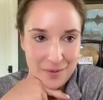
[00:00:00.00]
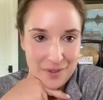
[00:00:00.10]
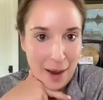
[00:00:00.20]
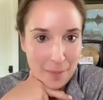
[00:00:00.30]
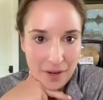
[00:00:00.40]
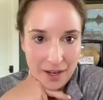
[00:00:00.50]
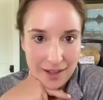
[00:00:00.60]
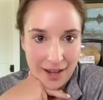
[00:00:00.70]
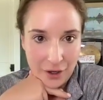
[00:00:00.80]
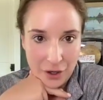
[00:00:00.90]
tapping into
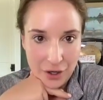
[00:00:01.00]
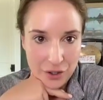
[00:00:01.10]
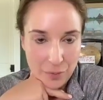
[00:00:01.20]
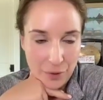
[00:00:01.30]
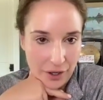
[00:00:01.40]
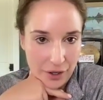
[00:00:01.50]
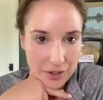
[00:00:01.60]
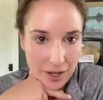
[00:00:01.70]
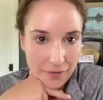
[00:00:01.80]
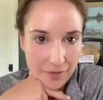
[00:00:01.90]
that courage of putting
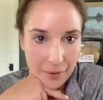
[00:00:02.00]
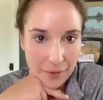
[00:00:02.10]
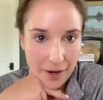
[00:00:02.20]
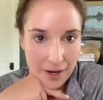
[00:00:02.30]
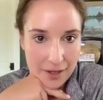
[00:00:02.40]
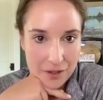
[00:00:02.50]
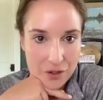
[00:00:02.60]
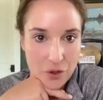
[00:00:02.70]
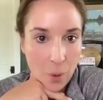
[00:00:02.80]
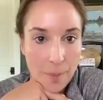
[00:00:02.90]
yourself out there is
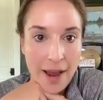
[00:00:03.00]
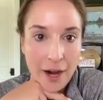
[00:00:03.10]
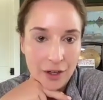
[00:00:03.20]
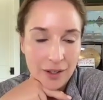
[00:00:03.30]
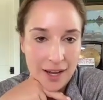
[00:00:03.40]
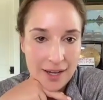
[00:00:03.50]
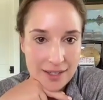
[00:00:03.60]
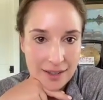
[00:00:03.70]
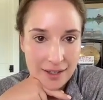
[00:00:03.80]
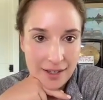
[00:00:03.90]
so
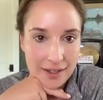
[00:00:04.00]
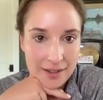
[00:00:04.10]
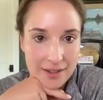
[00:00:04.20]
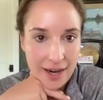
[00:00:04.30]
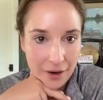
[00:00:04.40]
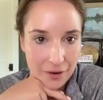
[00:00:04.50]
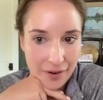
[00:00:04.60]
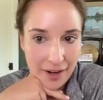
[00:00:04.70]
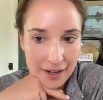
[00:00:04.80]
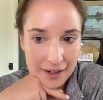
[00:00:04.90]
paralyzingly
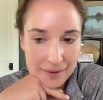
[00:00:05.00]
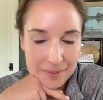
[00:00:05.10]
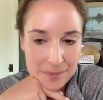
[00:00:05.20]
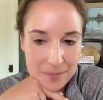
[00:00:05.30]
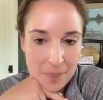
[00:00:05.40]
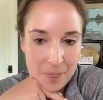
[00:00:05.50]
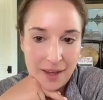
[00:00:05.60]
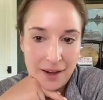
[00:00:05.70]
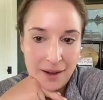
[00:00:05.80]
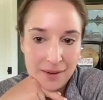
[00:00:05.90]
terrifying.
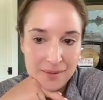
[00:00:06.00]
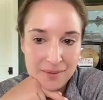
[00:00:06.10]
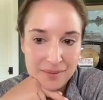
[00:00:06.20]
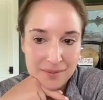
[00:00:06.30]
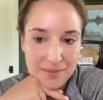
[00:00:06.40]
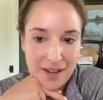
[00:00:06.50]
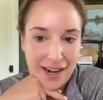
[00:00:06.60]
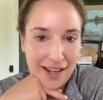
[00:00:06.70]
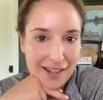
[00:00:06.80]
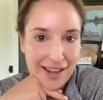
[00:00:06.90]
And
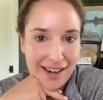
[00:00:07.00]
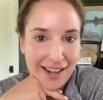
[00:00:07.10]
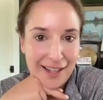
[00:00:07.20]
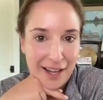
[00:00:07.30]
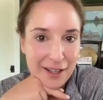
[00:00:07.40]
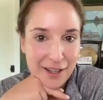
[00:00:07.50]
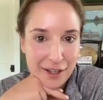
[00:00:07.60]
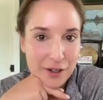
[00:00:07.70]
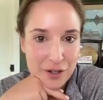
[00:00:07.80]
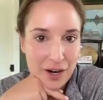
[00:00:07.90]
I like that
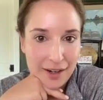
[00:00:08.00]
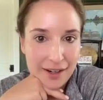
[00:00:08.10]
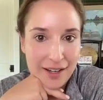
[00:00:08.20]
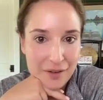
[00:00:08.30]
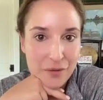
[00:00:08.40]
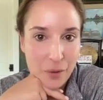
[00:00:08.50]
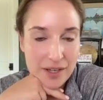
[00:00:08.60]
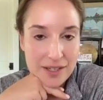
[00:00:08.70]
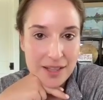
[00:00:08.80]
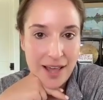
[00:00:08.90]
you're trying to give
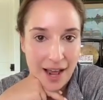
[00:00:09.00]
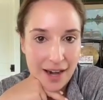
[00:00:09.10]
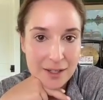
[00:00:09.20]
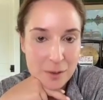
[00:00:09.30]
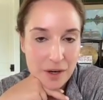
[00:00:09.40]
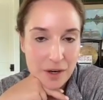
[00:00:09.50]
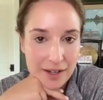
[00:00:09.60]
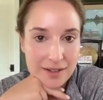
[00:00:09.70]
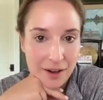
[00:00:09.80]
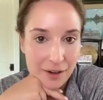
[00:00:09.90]
voice to that
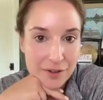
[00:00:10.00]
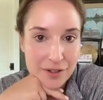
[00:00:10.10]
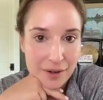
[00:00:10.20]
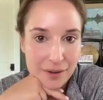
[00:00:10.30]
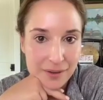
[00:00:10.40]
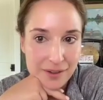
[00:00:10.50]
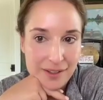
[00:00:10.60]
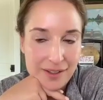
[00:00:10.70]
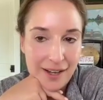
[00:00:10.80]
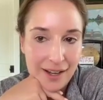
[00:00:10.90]
experience also.
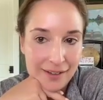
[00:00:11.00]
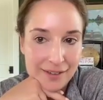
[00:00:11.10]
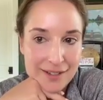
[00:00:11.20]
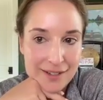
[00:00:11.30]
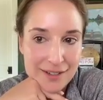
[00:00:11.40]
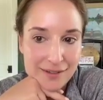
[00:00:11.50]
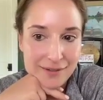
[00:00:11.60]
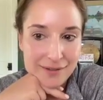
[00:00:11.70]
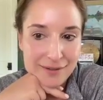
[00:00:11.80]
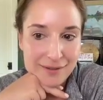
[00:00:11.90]
And
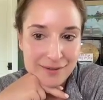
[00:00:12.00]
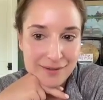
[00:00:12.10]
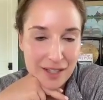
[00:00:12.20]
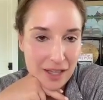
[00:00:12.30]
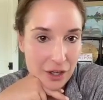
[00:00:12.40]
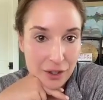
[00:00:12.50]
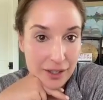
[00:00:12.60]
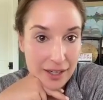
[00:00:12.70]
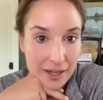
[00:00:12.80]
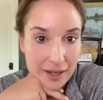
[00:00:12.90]
I think you're
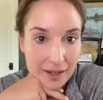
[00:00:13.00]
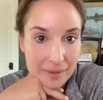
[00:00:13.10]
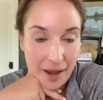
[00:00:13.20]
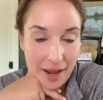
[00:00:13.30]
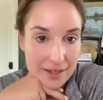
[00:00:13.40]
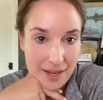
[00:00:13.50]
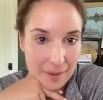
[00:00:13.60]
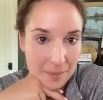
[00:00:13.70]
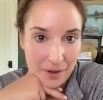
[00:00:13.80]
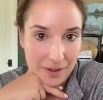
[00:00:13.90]
leading by
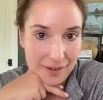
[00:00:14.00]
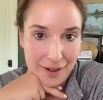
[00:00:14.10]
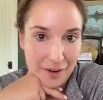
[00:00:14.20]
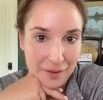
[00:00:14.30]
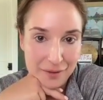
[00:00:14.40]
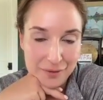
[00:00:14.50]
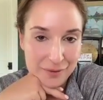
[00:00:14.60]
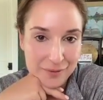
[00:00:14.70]
example of,